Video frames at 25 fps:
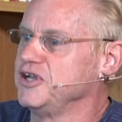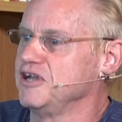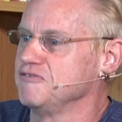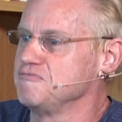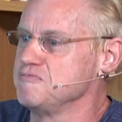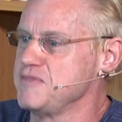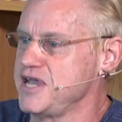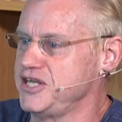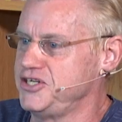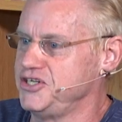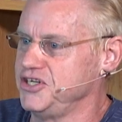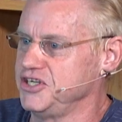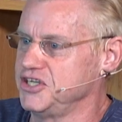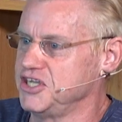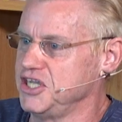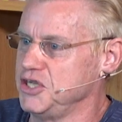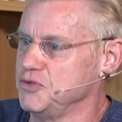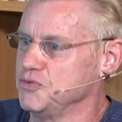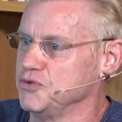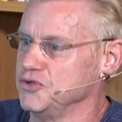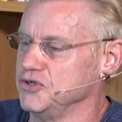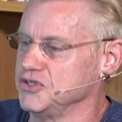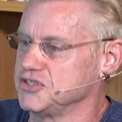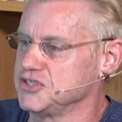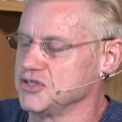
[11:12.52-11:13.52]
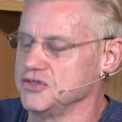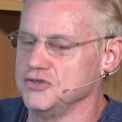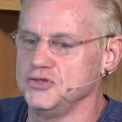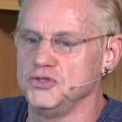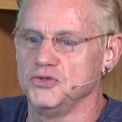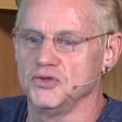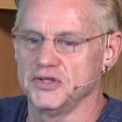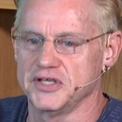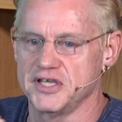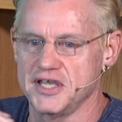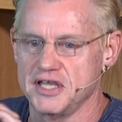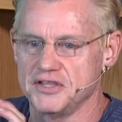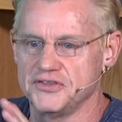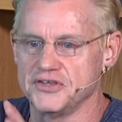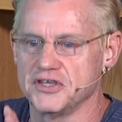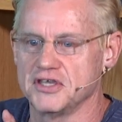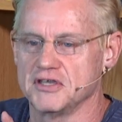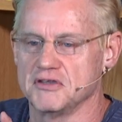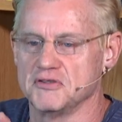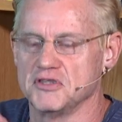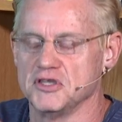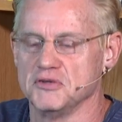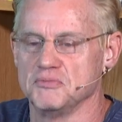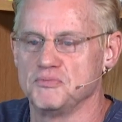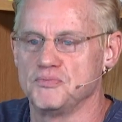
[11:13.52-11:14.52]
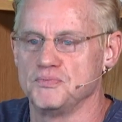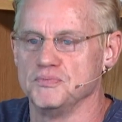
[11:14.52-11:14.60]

have magic keywords so that you'll get the, the,